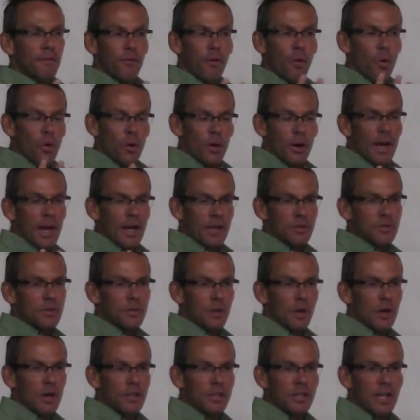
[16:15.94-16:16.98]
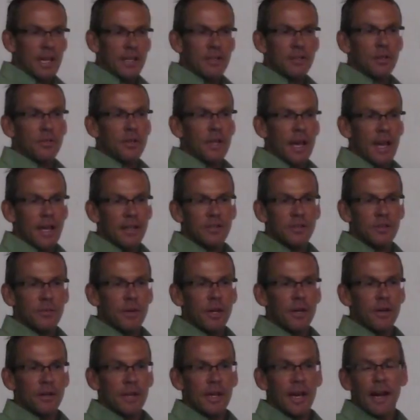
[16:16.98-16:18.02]
Four extra large eggs only has
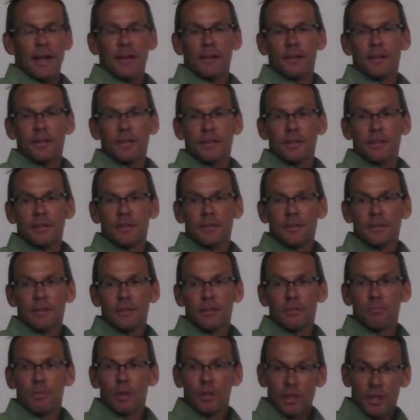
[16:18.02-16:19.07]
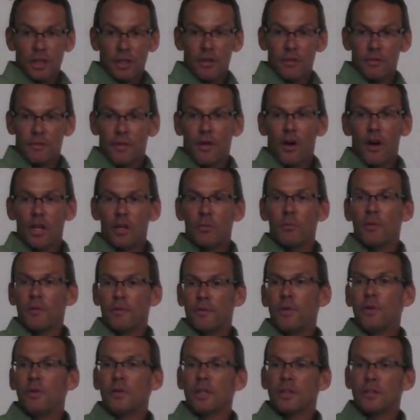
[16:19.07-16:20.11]
300 calories. But look at the volume of
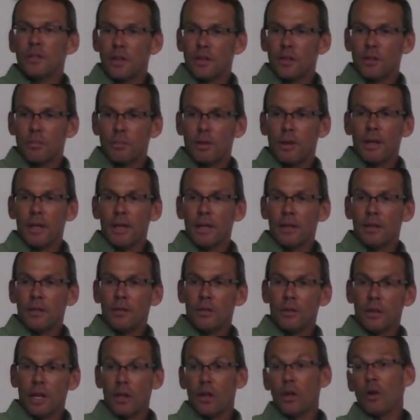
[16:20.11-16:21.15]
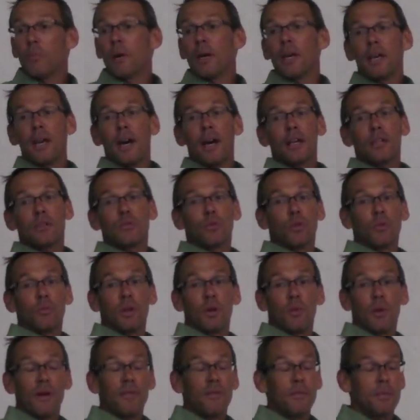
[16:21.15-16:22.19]
food that's on your plate. You're like, oh my gosh, roll
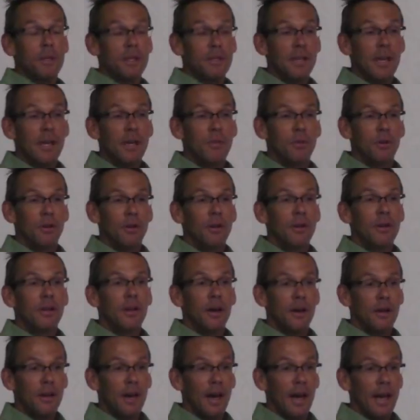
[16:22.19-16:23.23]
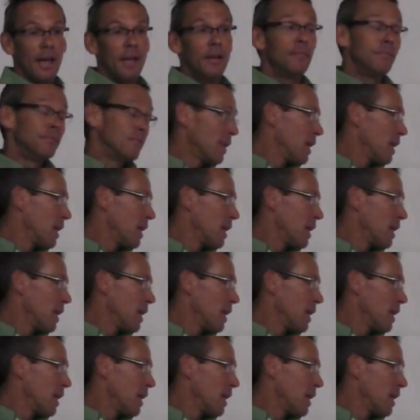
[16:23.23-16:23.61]
me away from the table, okay?